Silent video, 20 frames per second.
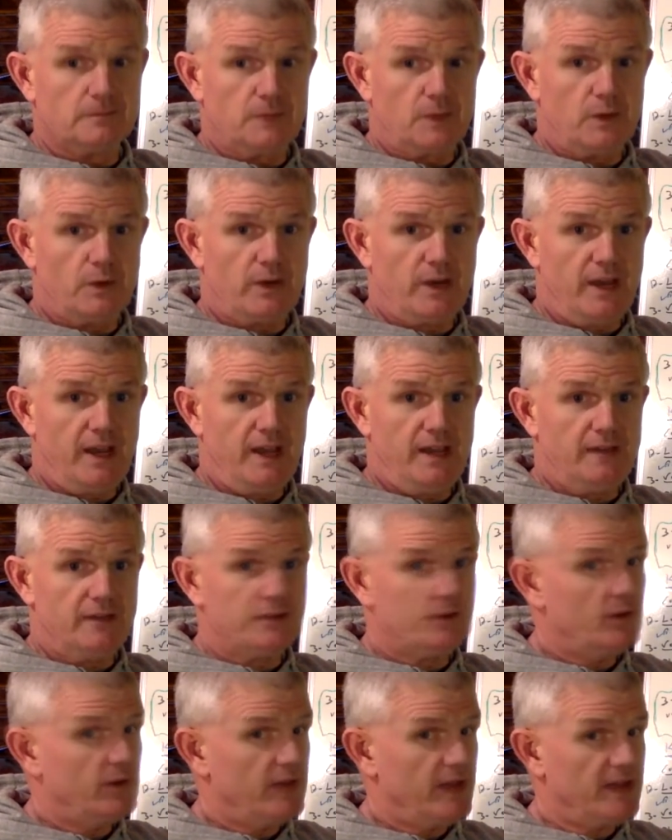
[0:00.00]
Okay,
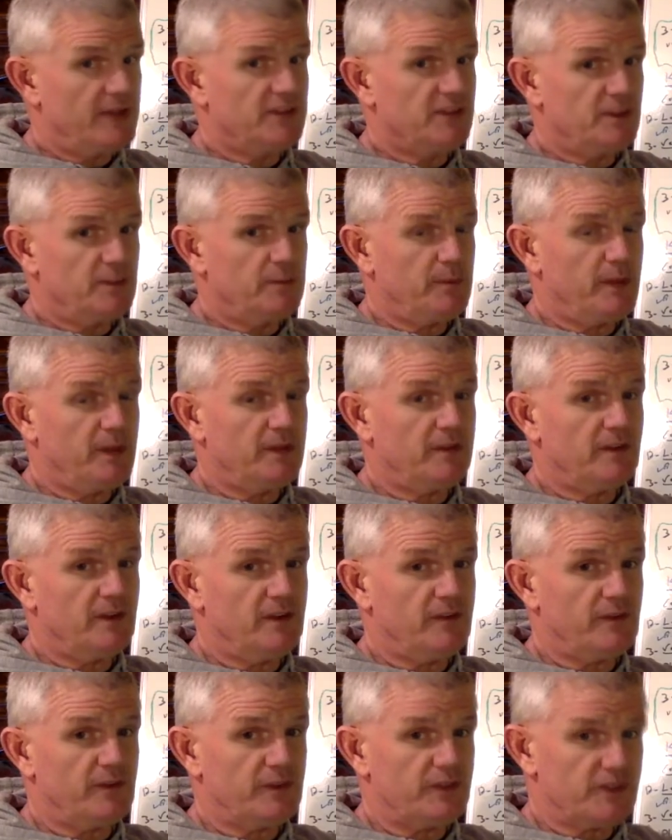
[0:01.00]
so that's the big
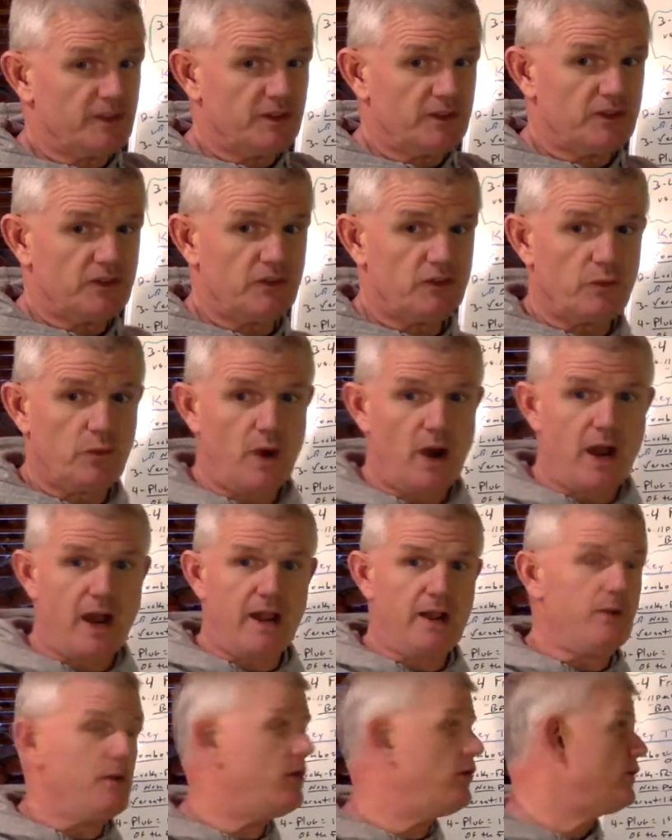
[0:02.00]
difference, and this is
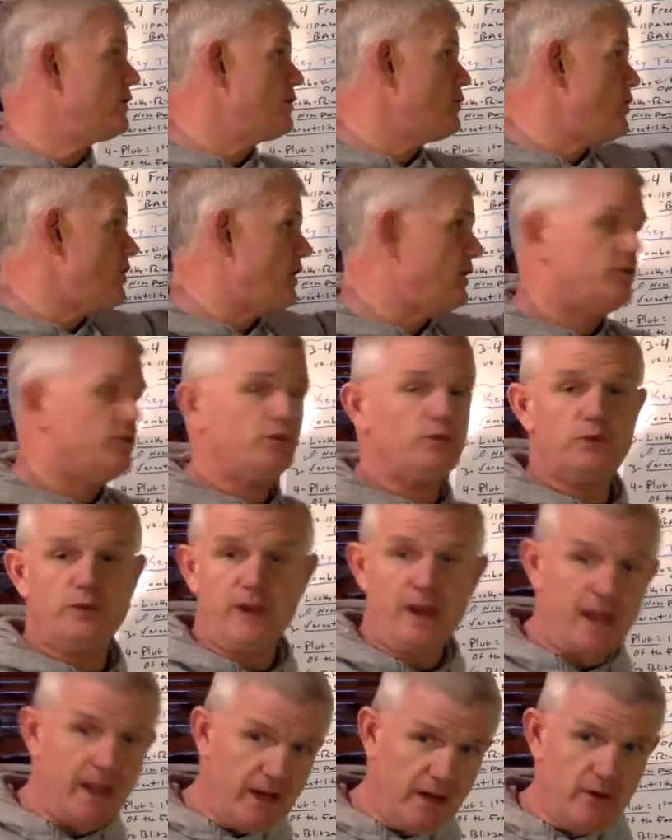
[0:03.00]
why I only wanted 2
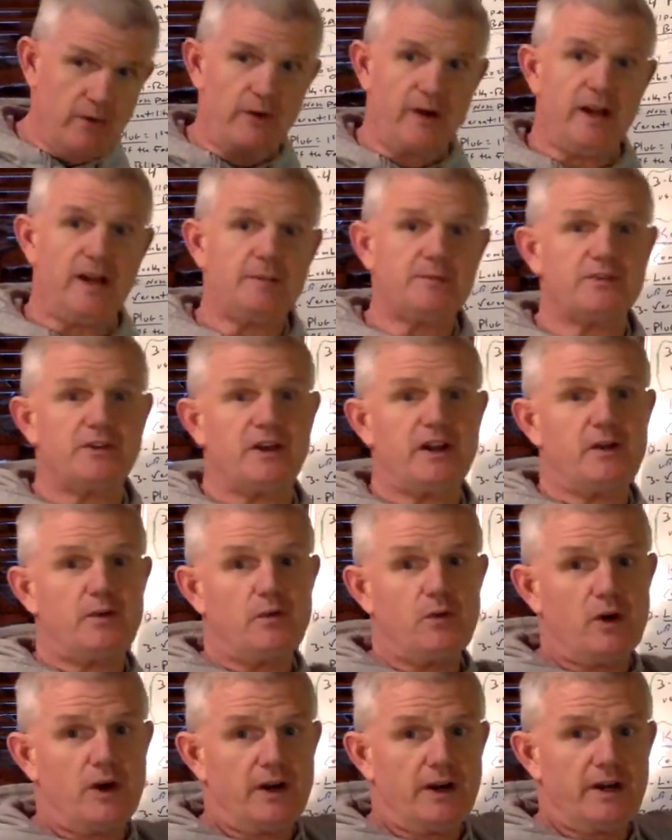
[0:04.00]
diagrams, and I
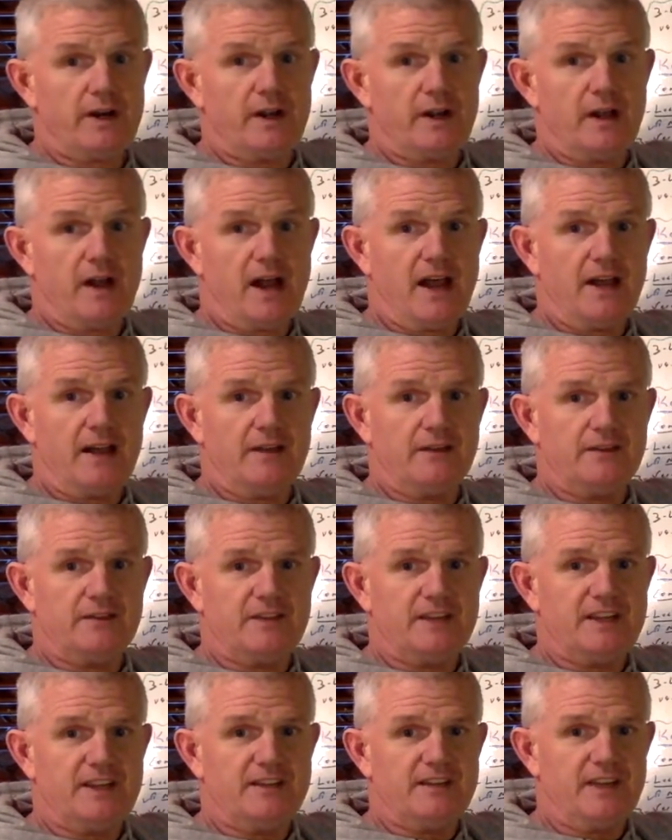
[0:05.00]
wanted
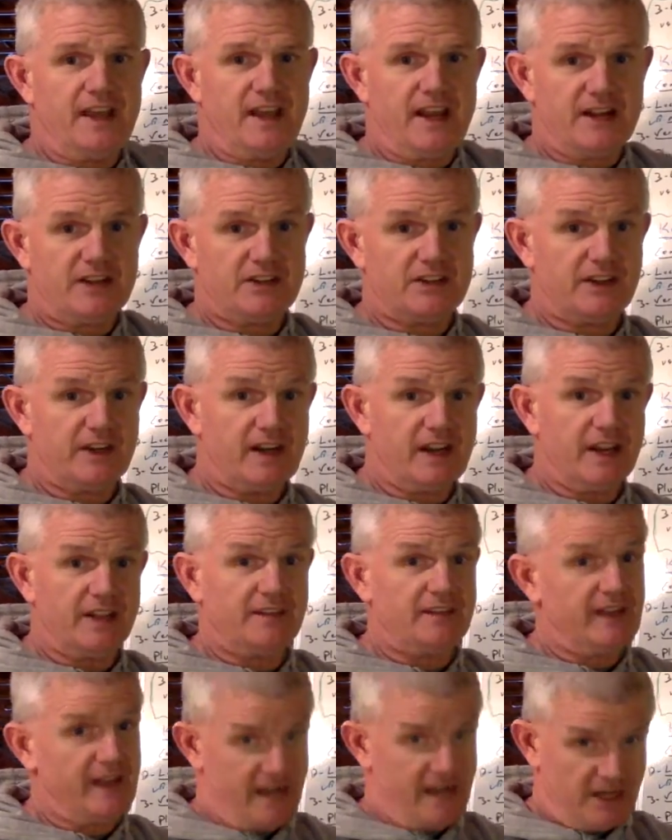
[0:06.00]
detached and
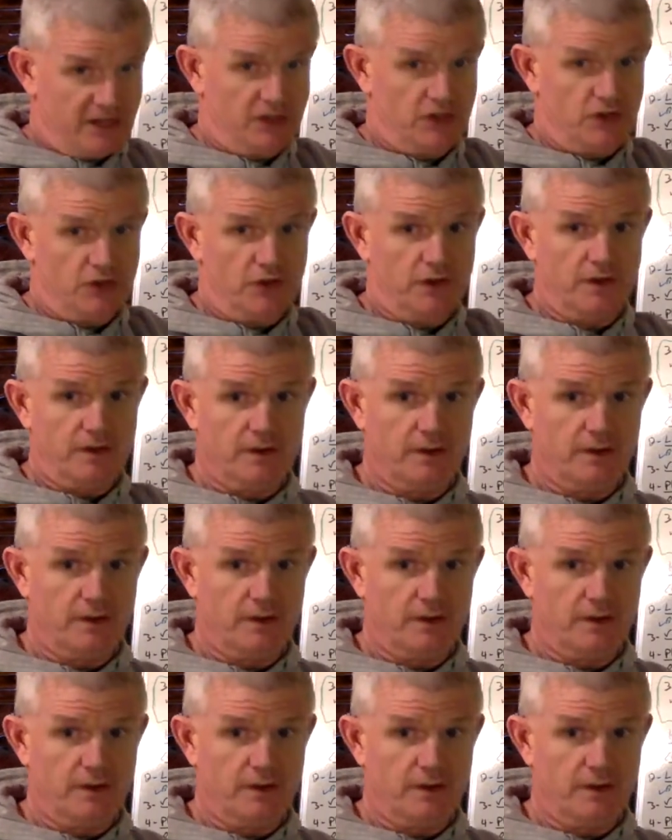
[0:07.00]
attached.